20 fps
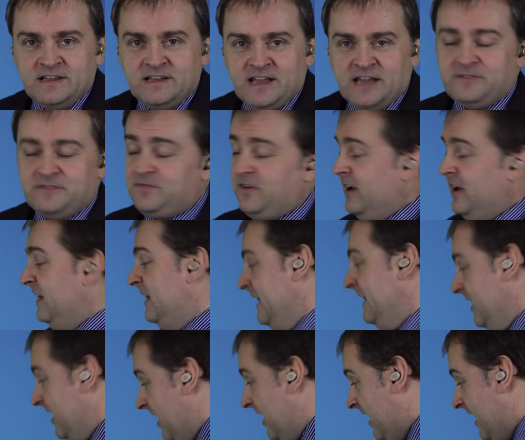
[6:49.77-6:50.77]
And
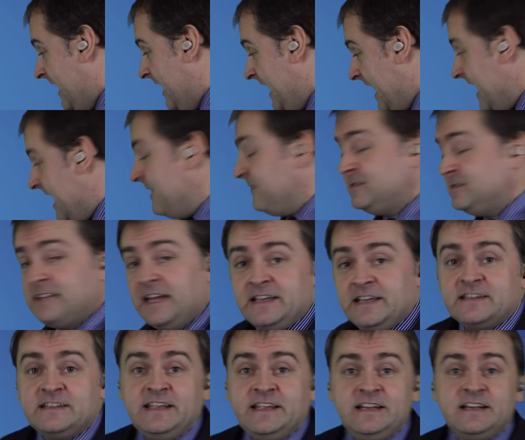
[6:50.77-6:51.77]
finally, I have
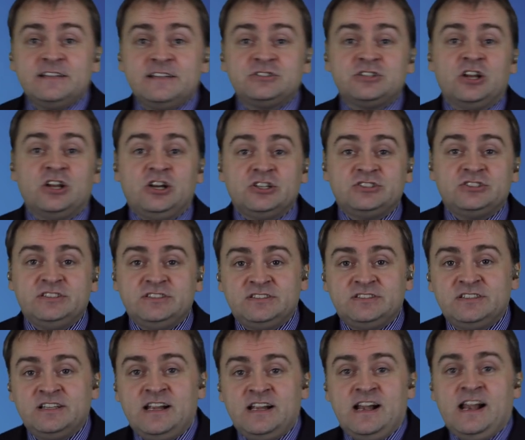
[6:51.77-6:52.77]
taken English
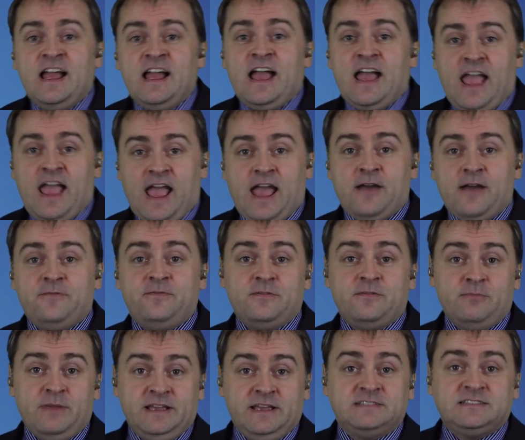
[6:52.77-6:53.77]
classes,
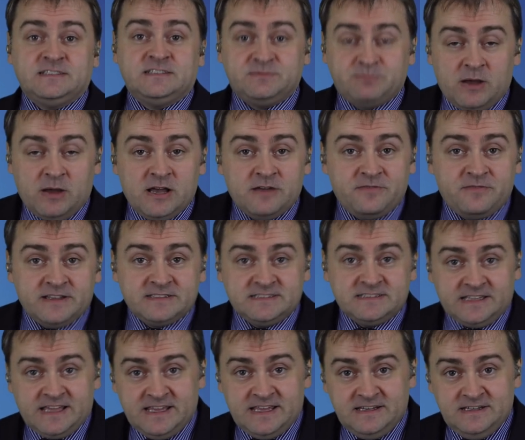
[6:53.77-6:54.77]
have makes it perfect
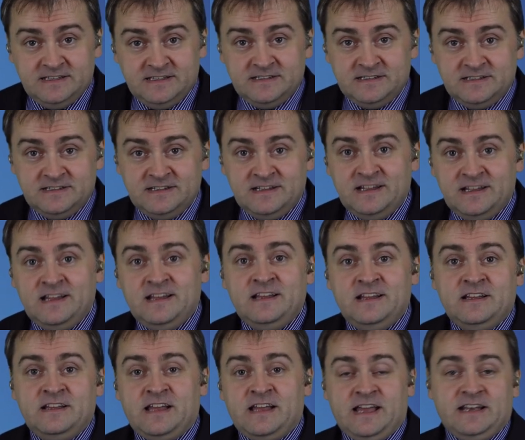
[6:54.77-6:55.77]
again,
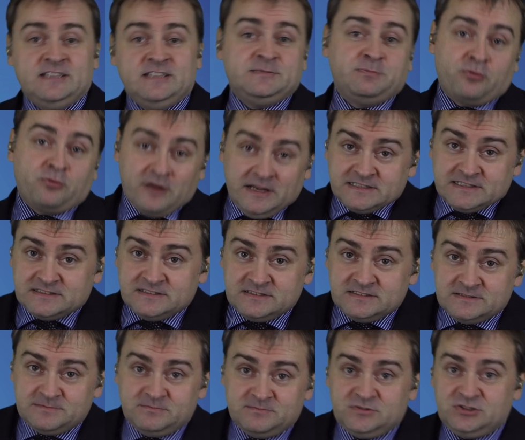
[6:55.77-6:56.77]
and it's
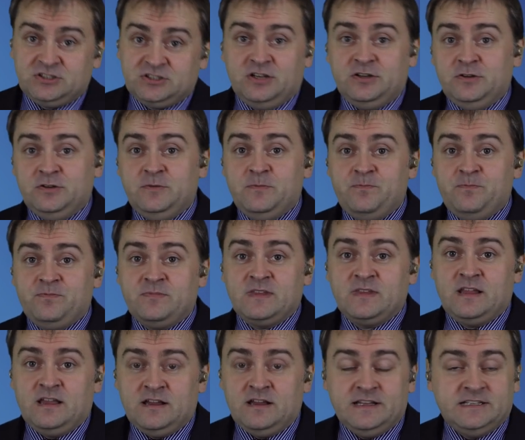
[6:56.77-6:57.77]
present, so
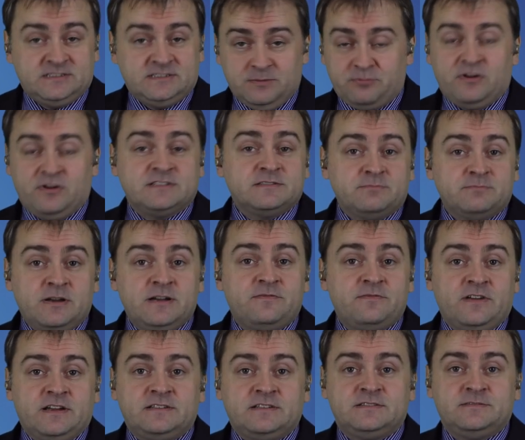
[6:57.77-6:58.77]
it's the present
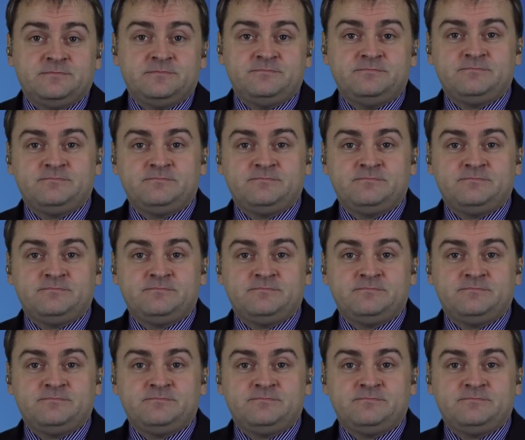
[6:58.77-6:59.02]
perfect.